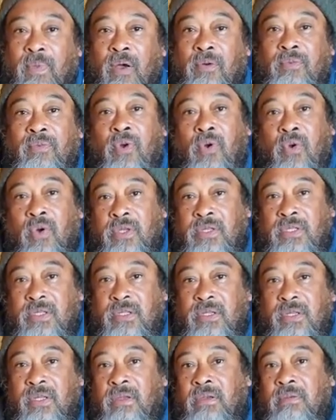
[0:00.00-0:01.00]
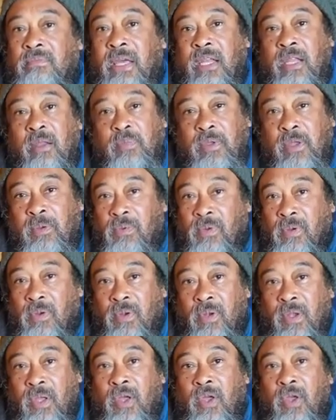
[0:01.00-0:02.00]
Of course, many
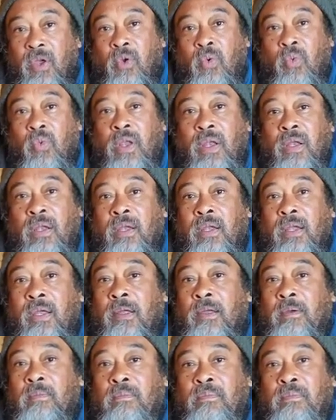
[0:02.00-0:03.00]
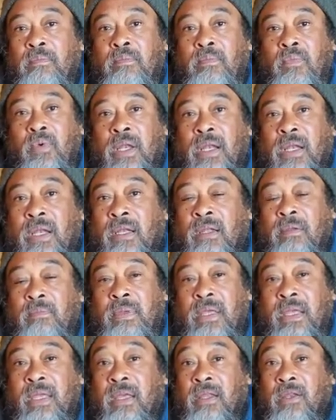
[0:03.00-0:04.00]
people will
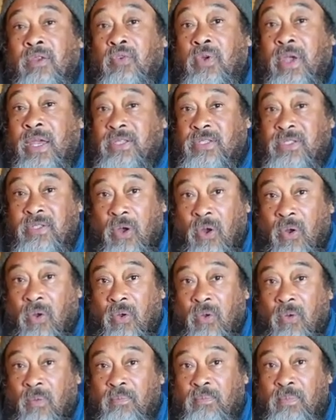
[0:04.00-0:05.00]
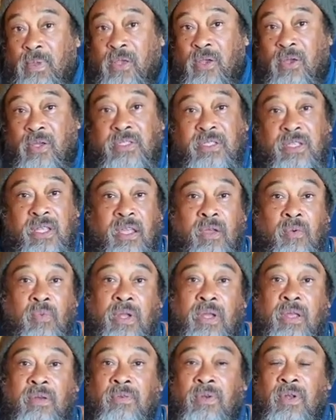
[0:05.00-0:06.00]
be in great sorrow because they
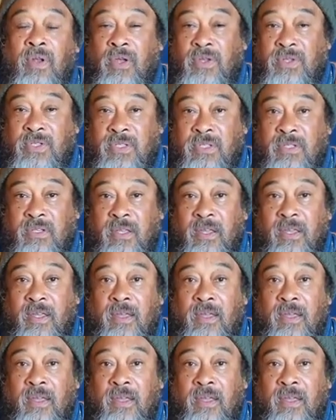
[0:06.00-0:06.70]
would have lost